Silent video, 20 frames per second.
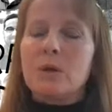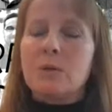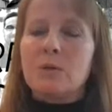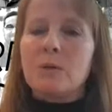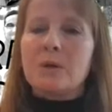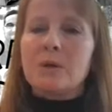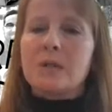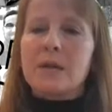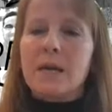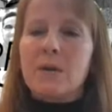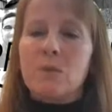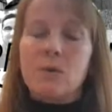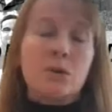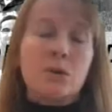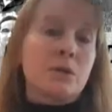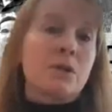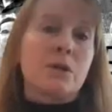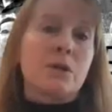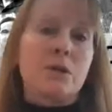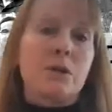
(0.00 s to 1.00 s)
will say,
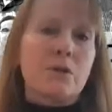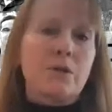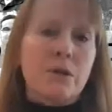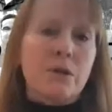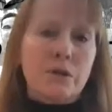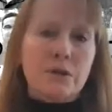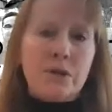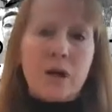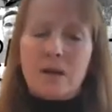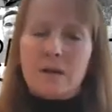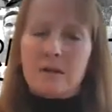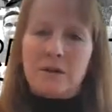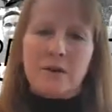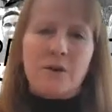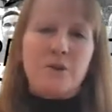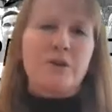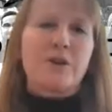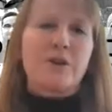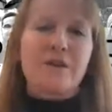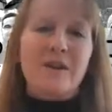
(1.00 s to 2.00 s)
well, go to your doctor,
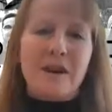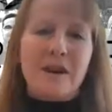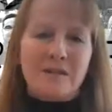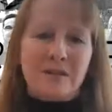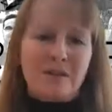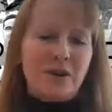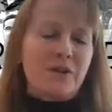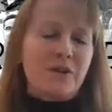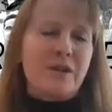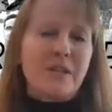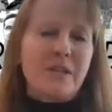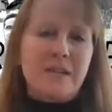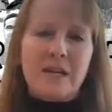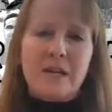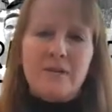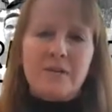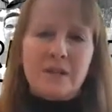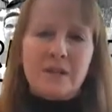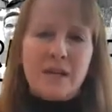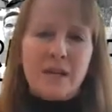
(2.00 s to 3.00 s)

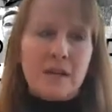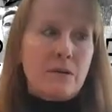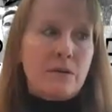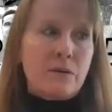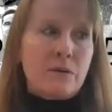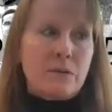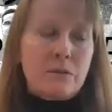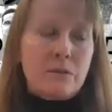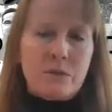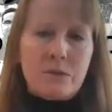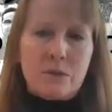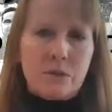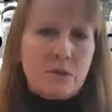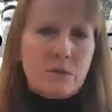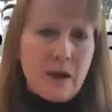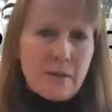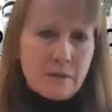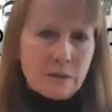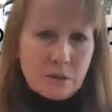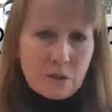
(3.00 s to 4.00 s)
instead of saying, you know, do you
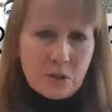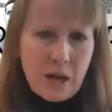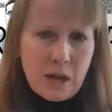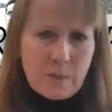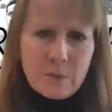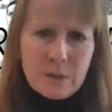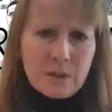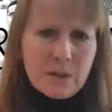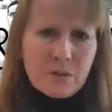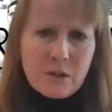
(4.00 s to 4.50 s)
have a chaplain?